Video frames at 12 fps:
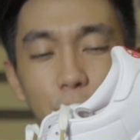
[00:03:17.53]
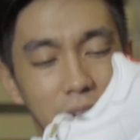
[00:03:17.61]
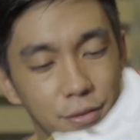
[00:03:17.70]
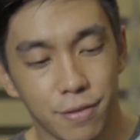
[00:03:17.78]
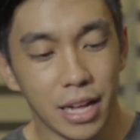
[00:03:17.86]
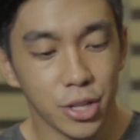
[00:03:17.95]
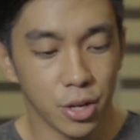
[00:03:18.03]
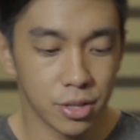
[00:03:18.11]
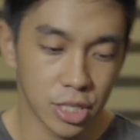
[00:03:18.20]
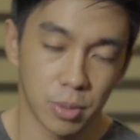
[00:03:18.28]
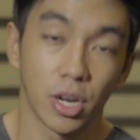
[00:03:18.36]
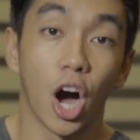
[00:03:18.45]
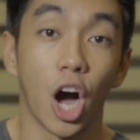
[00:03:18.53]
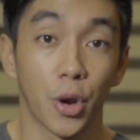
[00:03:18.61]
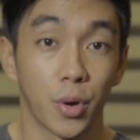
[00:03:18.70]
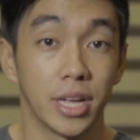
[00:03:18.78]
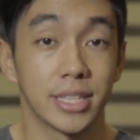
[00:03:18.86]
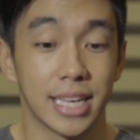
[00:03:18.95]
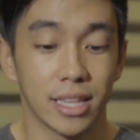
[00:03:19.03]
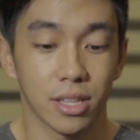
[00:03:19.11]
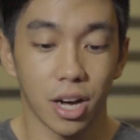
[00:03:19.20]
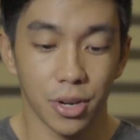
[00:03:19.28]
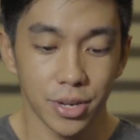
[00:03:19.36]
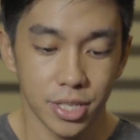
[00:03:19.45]
Great value on this one,
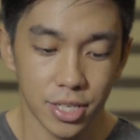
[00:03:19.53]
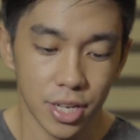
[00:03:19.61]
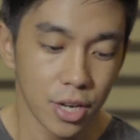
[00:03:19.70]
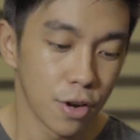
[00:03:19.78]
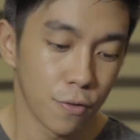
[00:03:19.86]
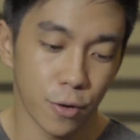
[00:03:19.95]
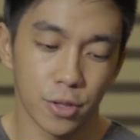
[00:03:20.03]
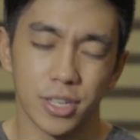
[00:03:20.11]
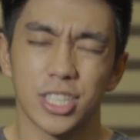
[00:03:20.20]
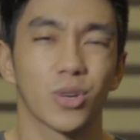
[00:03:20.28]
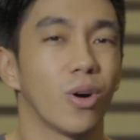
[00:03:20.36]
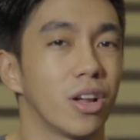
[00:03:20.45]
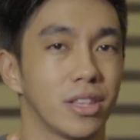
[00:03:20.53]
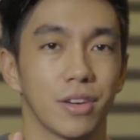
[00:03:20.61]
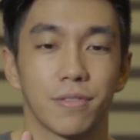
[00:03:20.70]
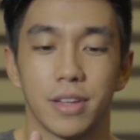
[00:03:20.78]
$110 for this quality